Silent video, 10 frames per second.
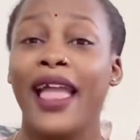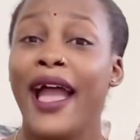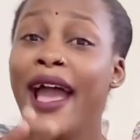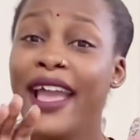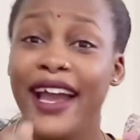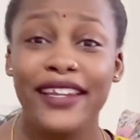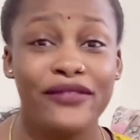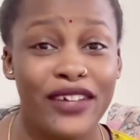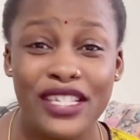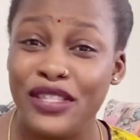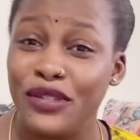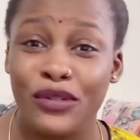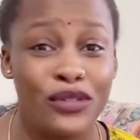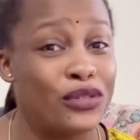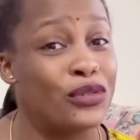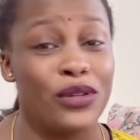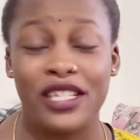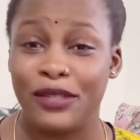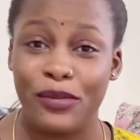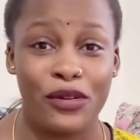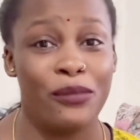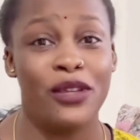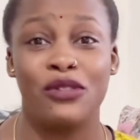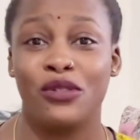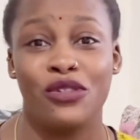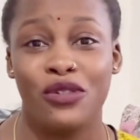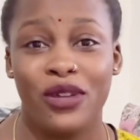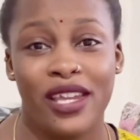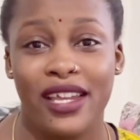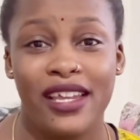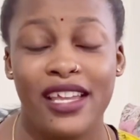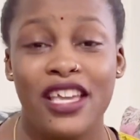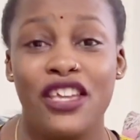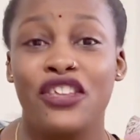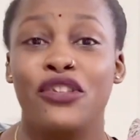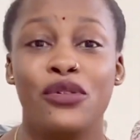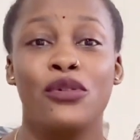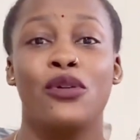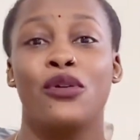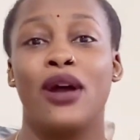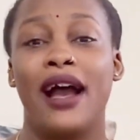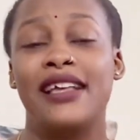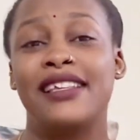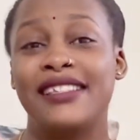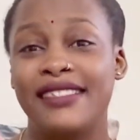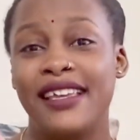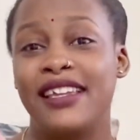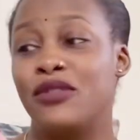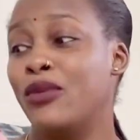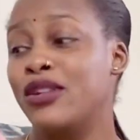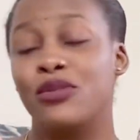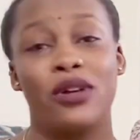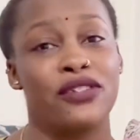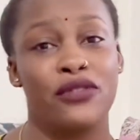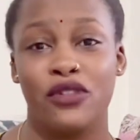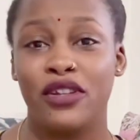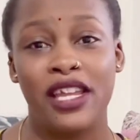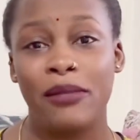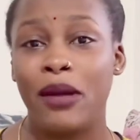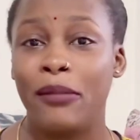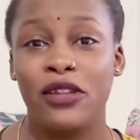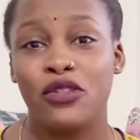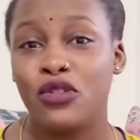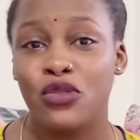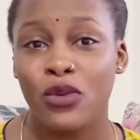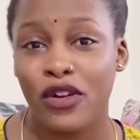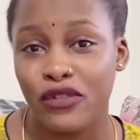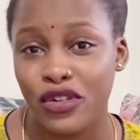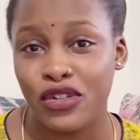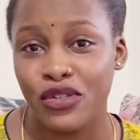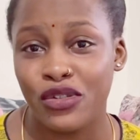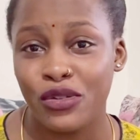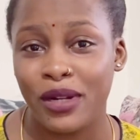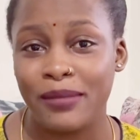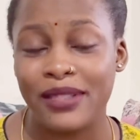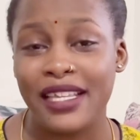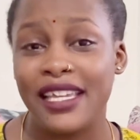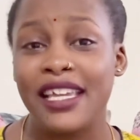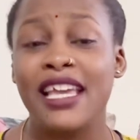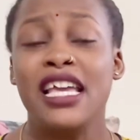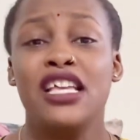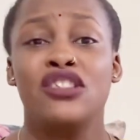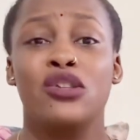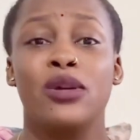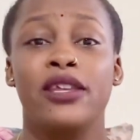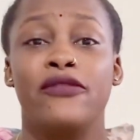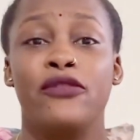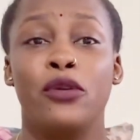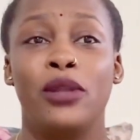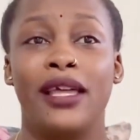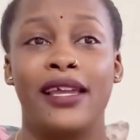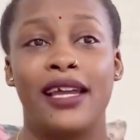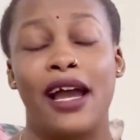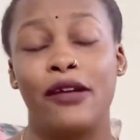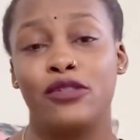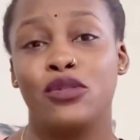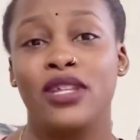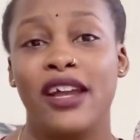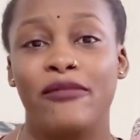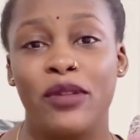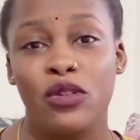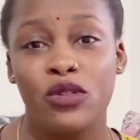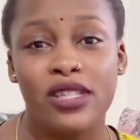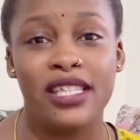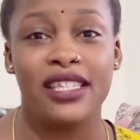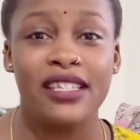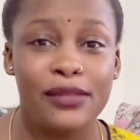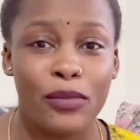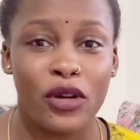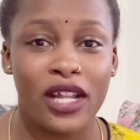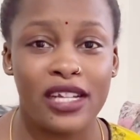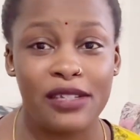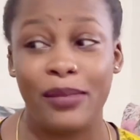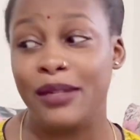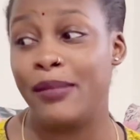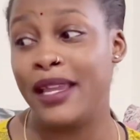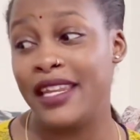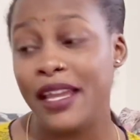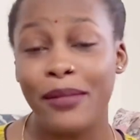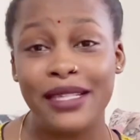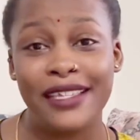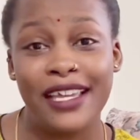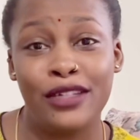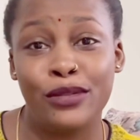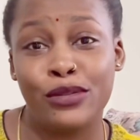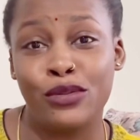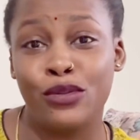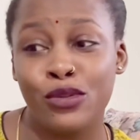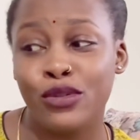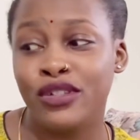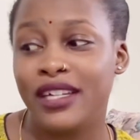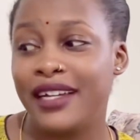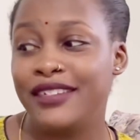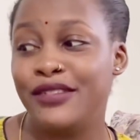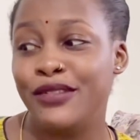I advise you not to experiment on your hair. As I said, what works for your neighbor may not work for you. You know what I'm saying? So if you're like, today I've been using this product, but my neighbor's hair looks good, and